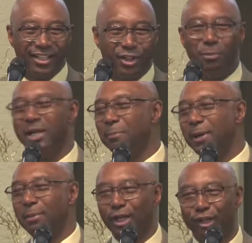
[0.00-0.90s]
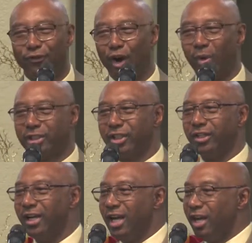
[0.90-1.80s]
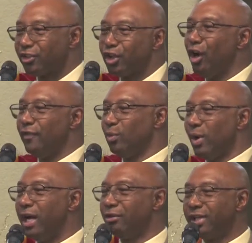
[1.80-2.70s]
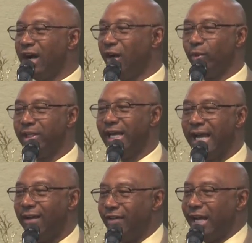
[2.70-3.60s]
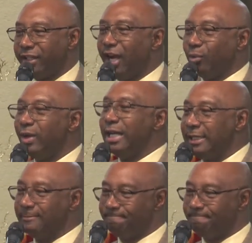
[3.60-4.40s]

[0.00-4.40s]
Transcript: Too many people look forward to serving well done when they have not done well.